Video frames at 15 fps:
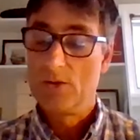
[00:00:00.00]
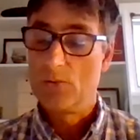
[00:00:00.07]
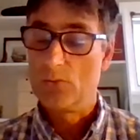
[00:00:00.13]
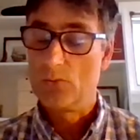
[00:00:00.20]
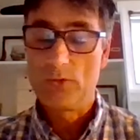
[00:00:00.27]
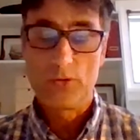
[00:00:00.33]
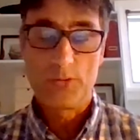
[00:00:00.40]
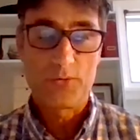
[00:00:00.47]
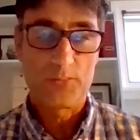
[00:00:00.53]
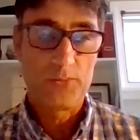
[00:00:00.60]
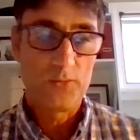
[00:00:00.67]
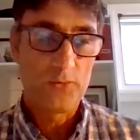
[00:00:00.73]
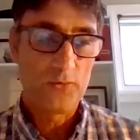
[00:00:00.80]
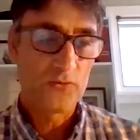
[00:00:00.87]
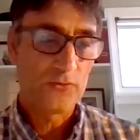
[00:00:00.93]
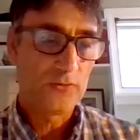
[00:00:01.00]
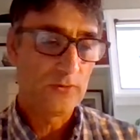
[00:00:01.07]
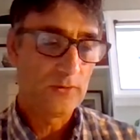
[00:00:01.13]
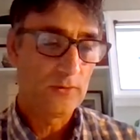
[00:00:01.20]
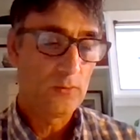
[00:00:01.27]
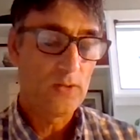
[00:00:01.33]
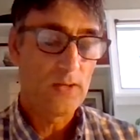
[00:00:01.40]
wrote a
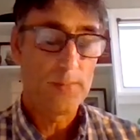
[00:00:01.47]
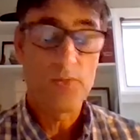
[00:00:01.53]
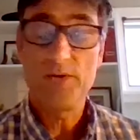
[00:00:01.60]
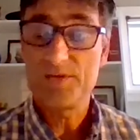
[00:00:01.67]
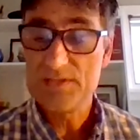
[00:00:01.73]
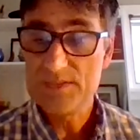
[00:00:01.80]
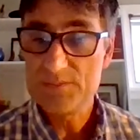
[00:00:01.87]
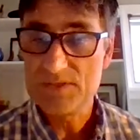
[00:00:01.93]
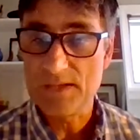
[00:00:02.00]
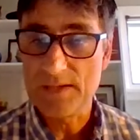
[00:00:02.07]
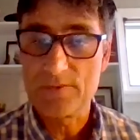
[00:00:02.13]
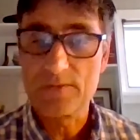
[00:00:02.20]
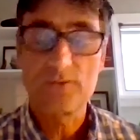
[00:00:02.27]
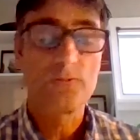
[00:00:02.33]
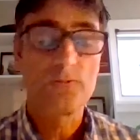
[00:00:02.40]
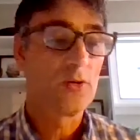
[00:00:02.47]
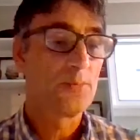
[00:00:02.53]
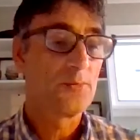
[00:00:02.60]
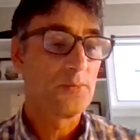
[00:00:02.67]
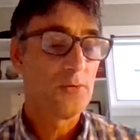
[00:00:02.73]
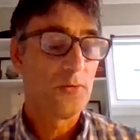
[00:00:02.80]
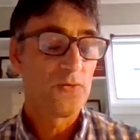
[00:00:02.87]
proposal, put a team together and wrote a
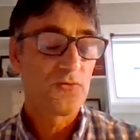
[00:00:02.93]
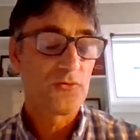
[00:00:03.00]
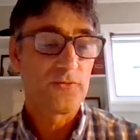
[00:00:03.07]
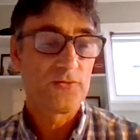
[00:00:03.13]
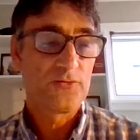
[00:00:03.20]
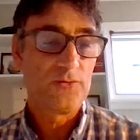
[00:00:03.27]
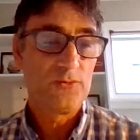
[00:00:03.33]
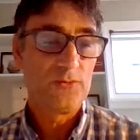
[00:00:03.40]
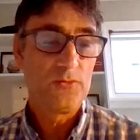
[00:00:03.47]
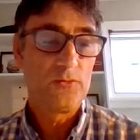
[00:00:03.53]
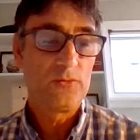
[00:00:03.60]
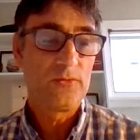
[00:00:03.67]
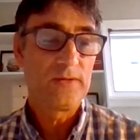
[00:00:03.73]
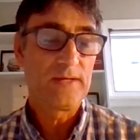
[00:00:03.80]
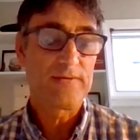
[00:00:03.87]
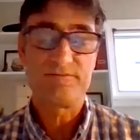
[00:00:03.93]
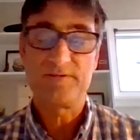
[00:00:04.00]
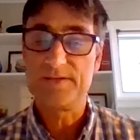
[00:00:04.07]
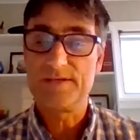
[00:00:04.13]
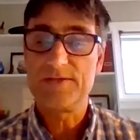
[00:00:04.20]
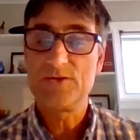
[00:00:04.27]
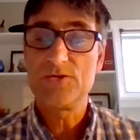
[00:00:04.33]
proposal to get
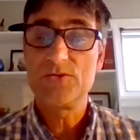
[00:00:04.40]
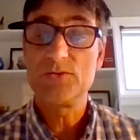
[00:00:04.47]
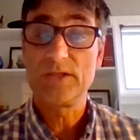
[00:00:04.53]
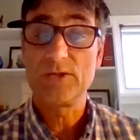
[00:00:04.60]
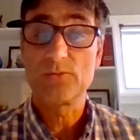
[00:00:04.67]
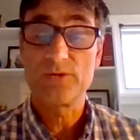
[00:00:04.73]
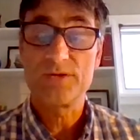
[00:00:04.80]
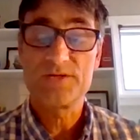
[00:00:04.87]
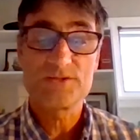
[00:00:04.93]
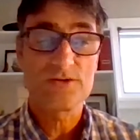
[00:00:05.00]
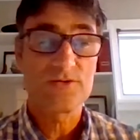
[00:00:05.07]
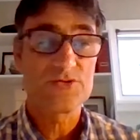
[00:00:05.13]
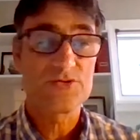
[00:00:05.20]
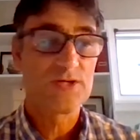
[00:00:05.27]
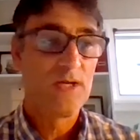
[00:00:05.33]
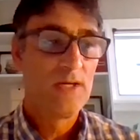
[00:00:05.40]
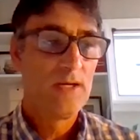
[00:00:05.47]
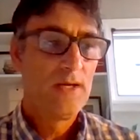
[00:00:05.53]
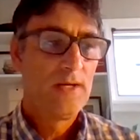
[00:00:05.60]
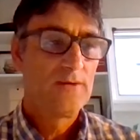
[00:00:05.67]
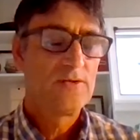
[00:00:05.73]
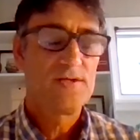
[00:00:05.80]
funding to do a little research
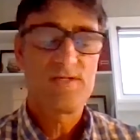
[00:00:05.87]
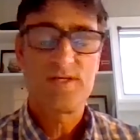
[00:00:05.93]
to